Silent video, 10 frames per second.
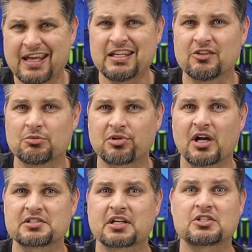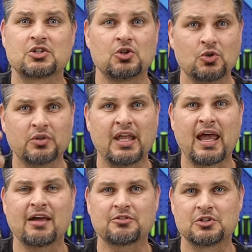any of the projects you'd
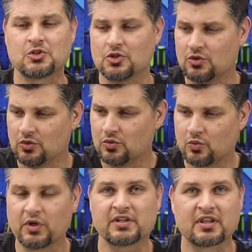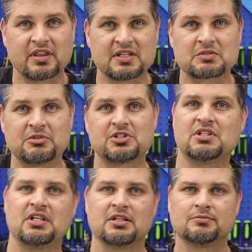have to do with this
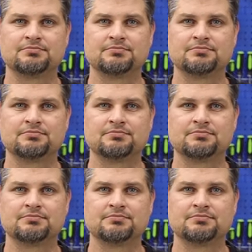machine.